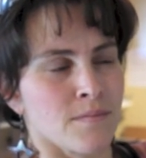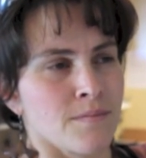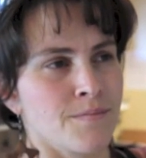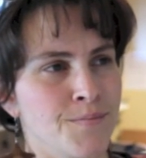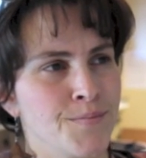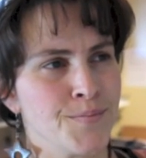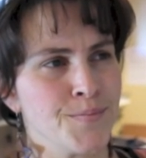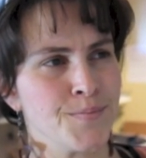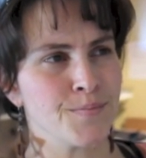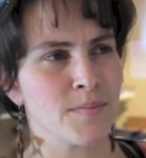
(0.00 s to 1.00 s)

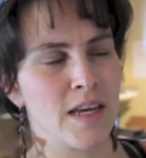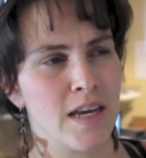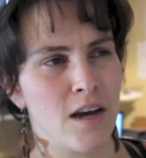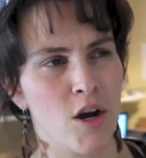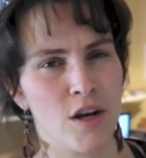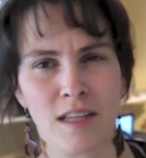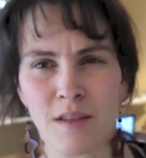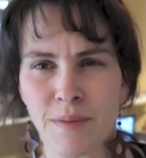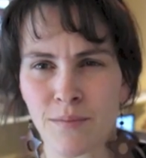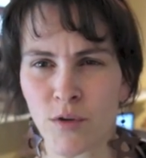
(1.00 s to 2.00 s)
They are a
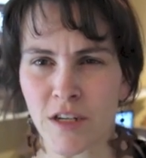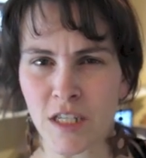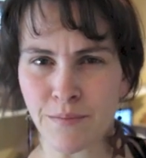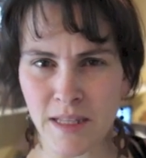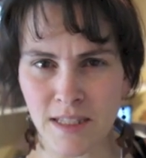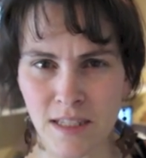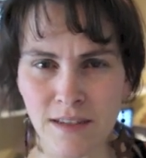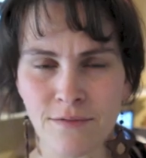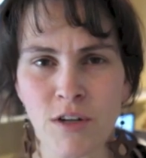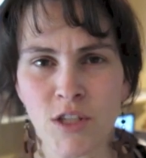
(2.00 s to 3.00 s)
little bit more
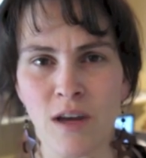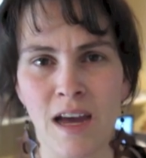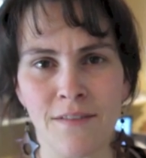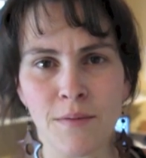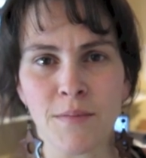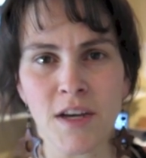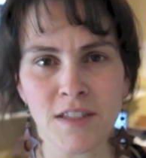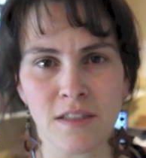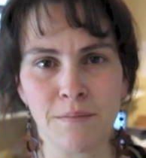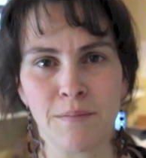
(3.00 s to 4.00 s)
expensive when you have them
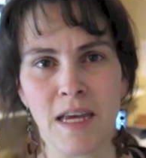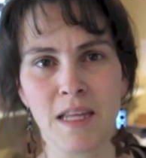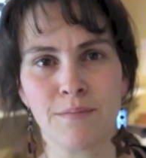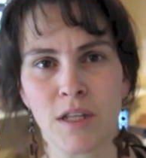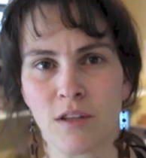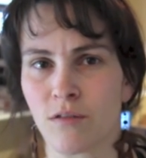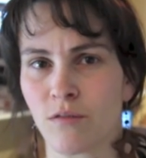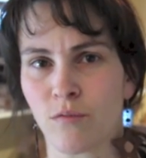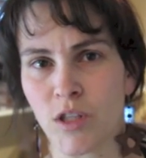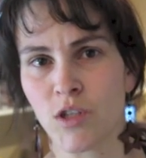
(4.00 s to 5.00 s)
custom made, but
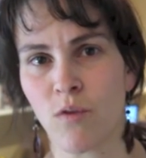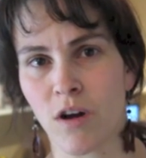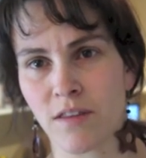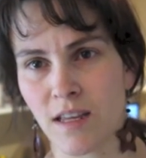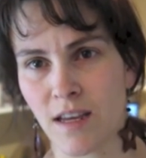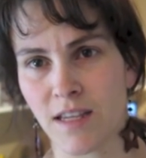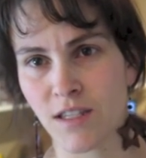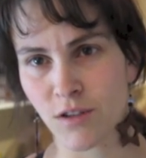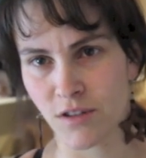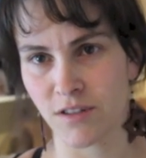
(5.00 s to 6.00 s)
when you want a
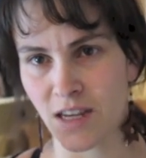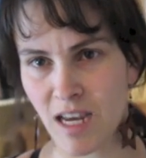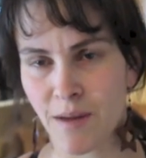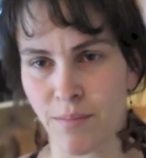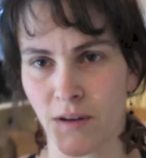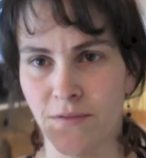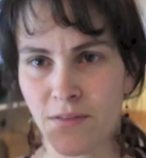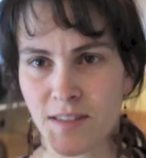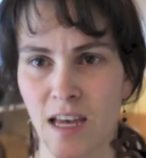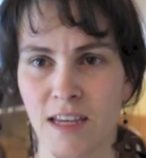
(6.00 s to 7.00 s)
certain type of
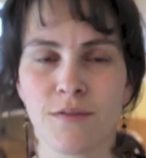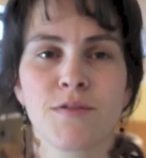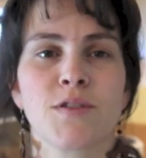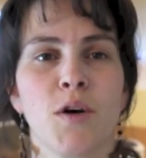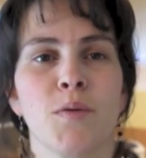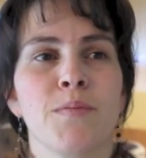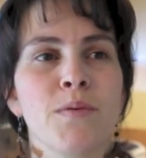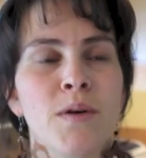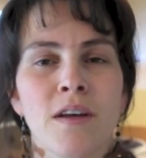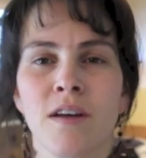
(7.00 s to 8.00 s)
size of soap,
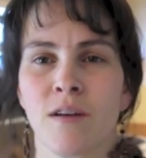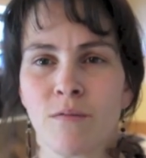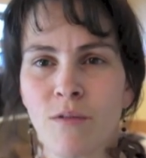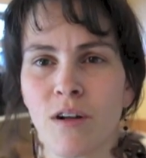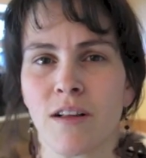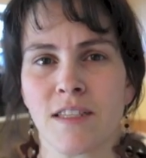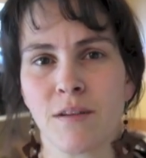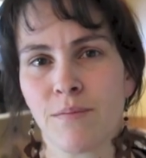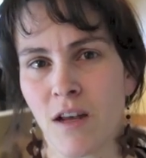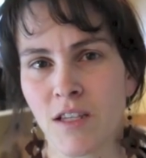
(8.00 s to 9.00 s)
well, it's
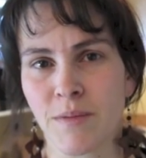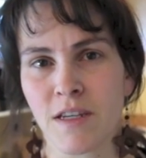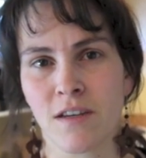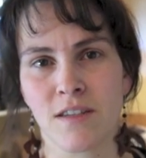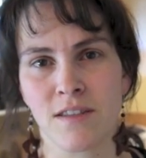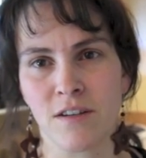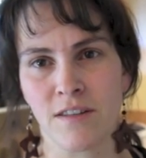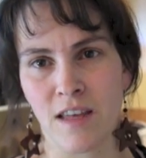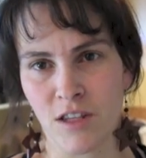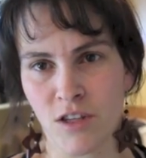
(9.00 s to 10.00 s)
a plus because
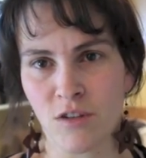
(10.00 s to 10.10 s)
they're then